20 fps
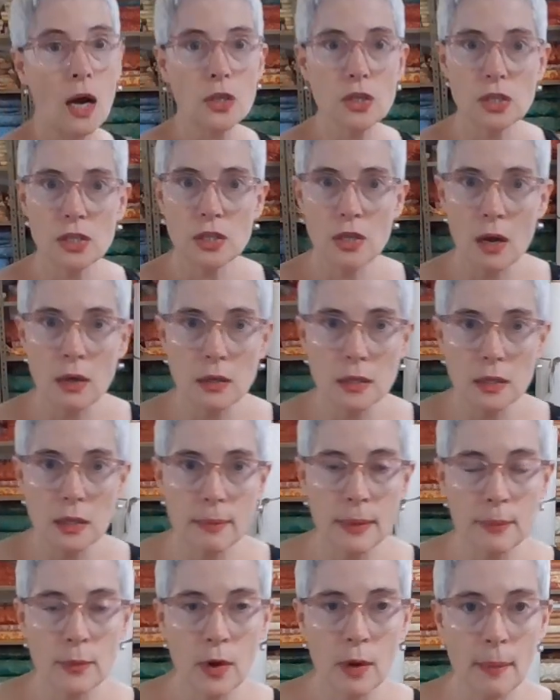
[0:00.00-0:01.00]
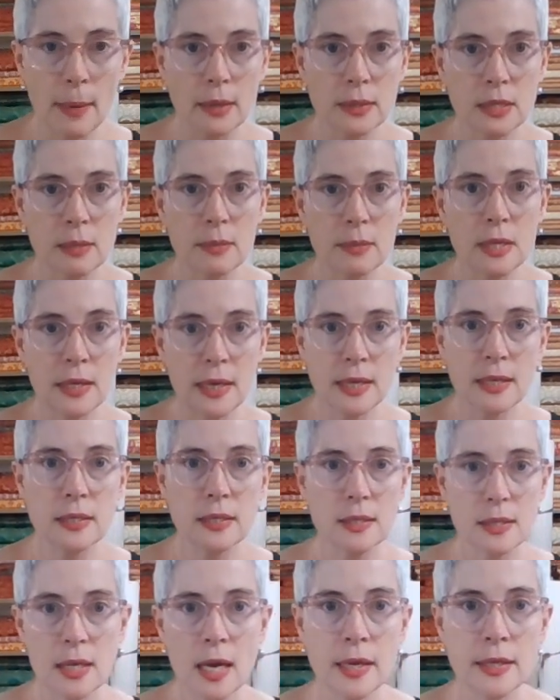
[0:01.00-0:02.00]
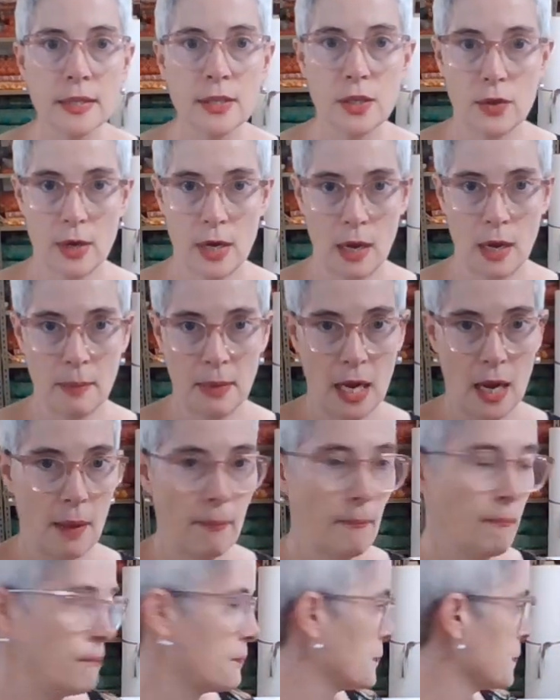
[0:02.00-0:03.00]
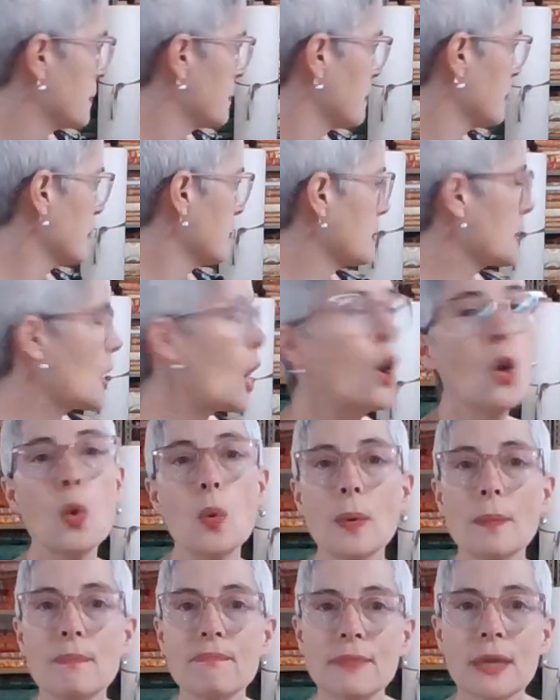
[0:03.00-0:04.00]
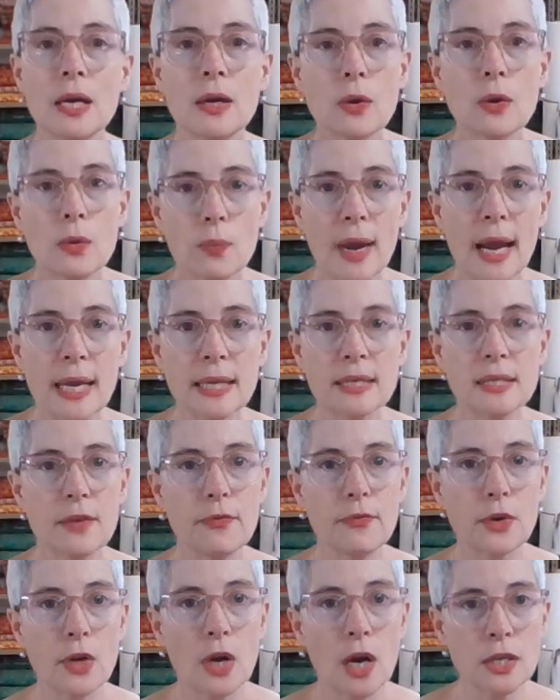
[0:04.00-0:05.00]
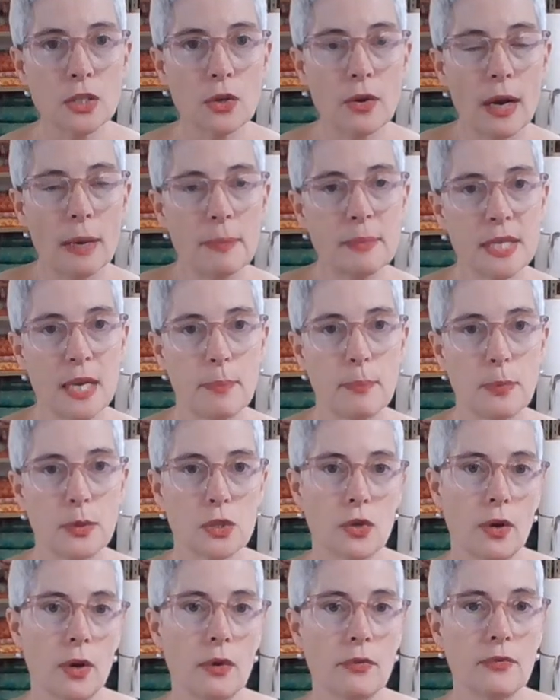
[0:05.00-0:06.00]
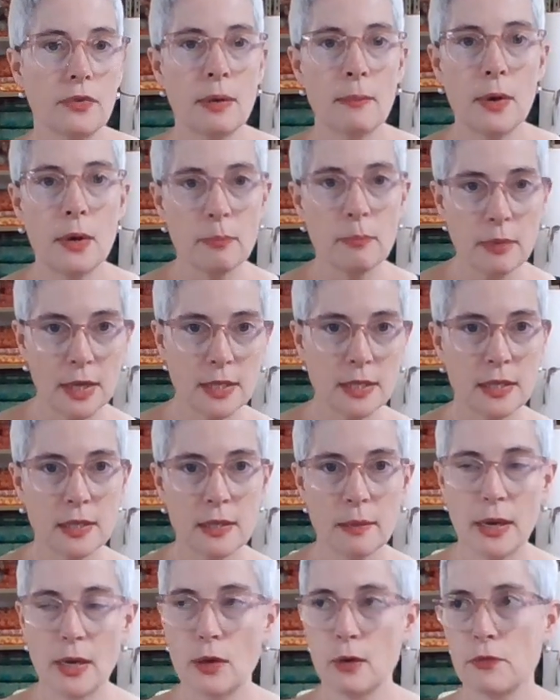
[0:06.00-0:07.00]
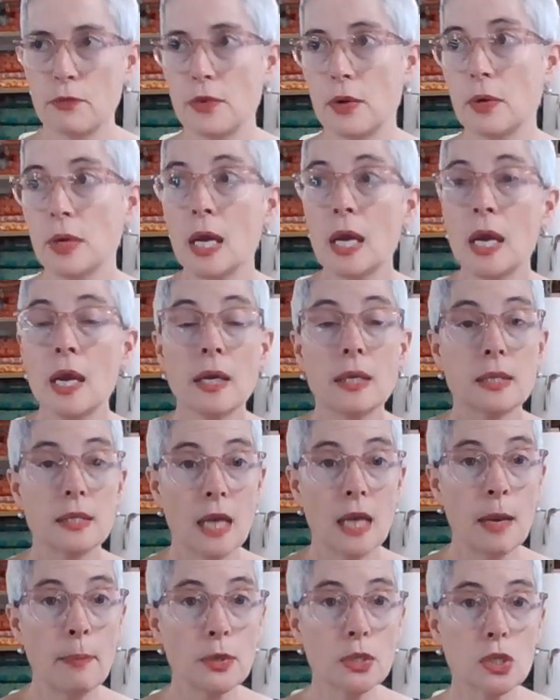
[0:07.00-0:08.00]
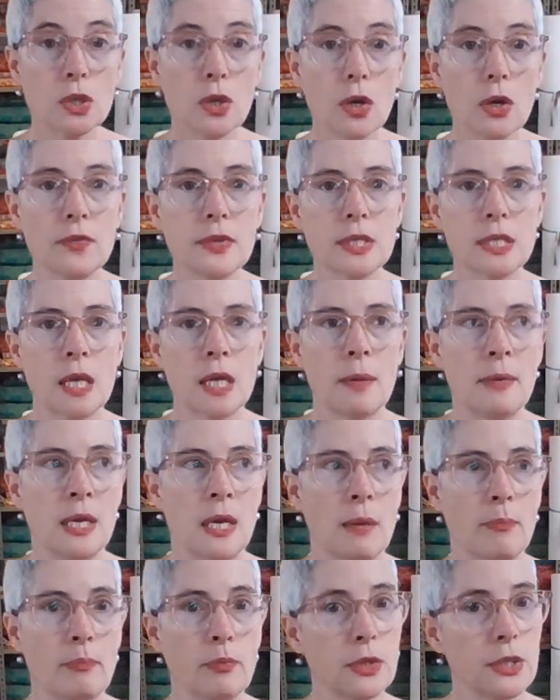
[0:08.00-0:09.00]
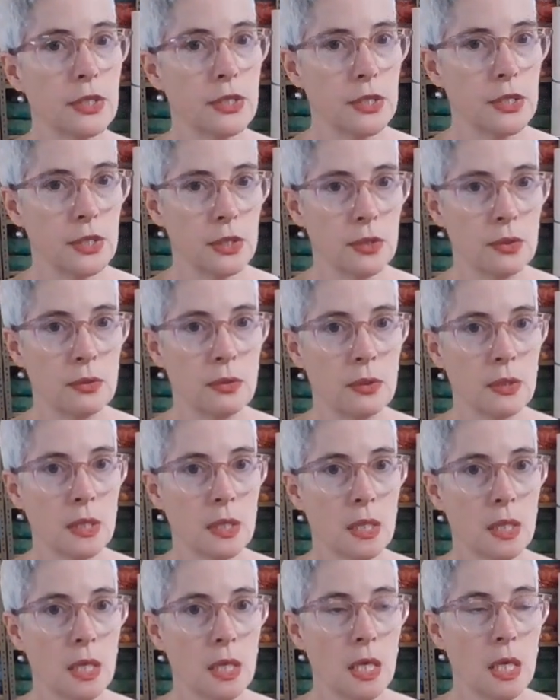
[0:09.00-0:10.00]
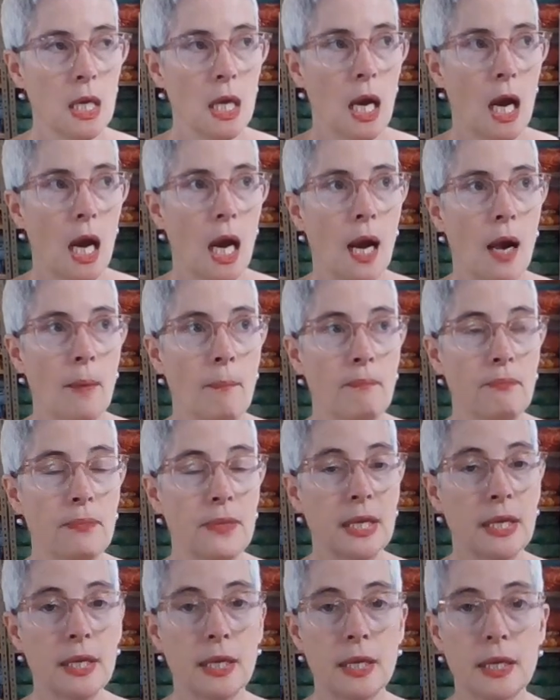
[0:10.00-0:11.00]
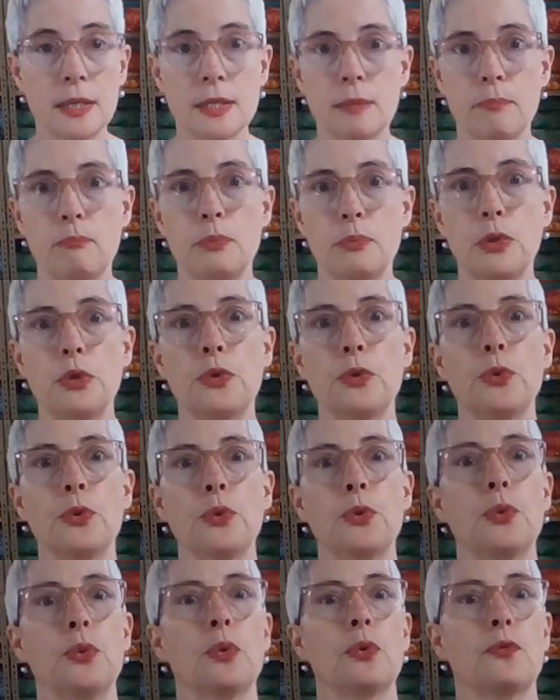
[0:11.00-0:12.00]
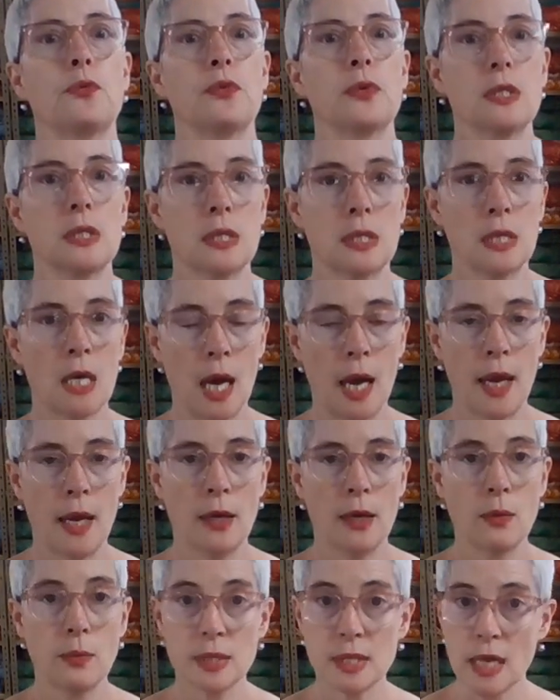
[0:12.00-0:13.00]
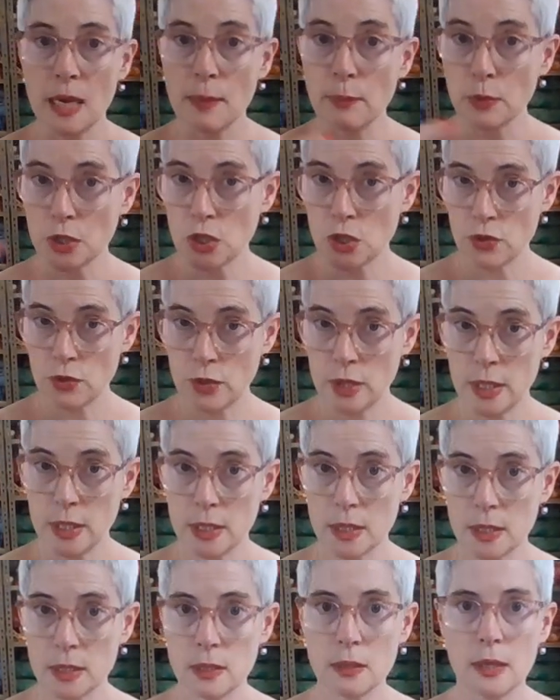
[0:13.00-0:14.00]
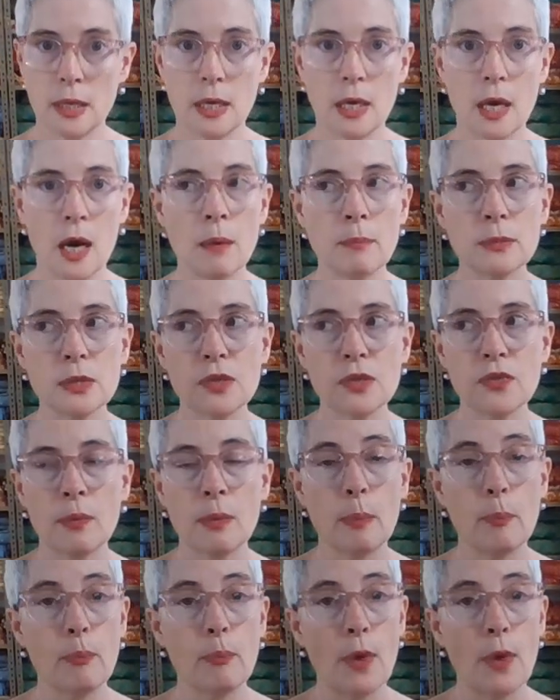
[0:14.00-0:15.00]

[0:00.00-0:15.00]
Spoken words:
I'll just talk a little bit more about some of the next designs that are coming up. Oh, rats, I forgot to grab Cypress Grove, and I'm all plugged into the microphone. Cypress Grove is coming up really soon. It is a beautiful design with cypress trees that comes from